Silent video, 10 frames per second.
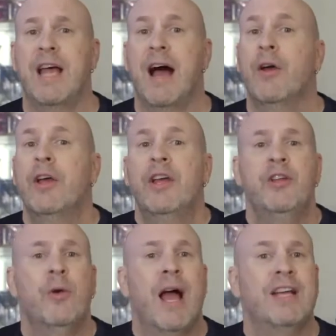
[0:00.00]
Now,
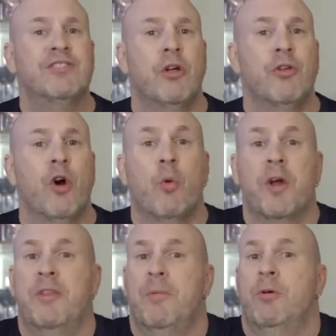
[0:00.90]
you guys all know
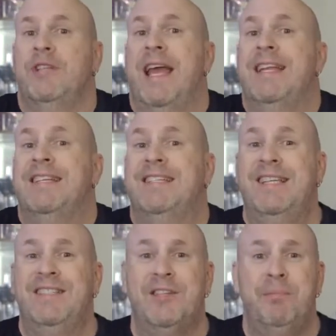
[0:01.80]
one of the most
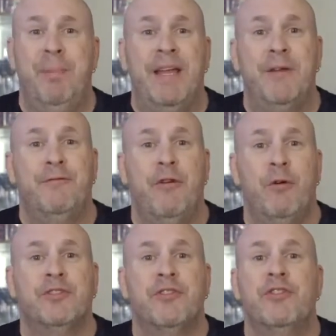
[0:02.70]
anticipated
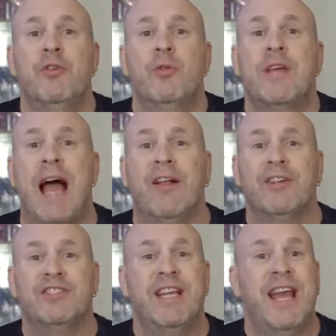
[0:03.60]
phones is the new
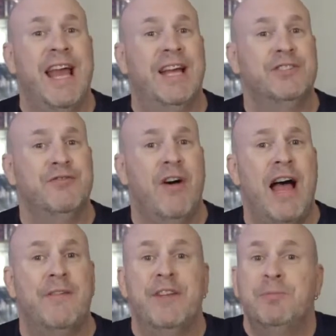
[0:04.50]
Galaxy
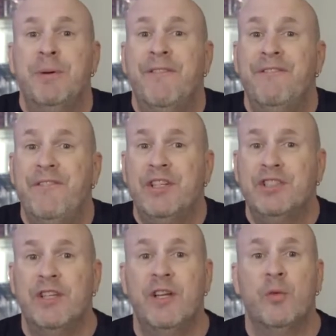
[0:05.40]
S5, and it's been
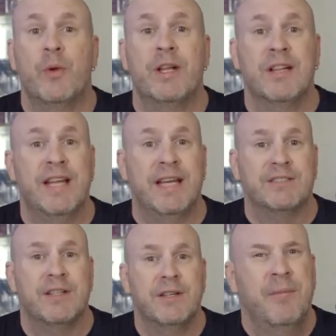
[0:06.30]
officially
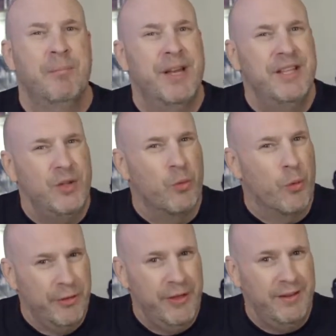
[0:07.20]
released. But is it
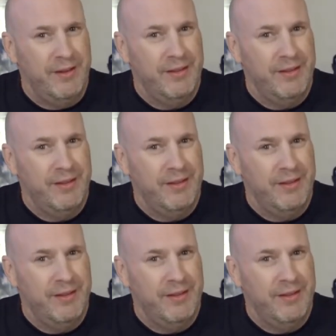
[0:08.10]
worth it?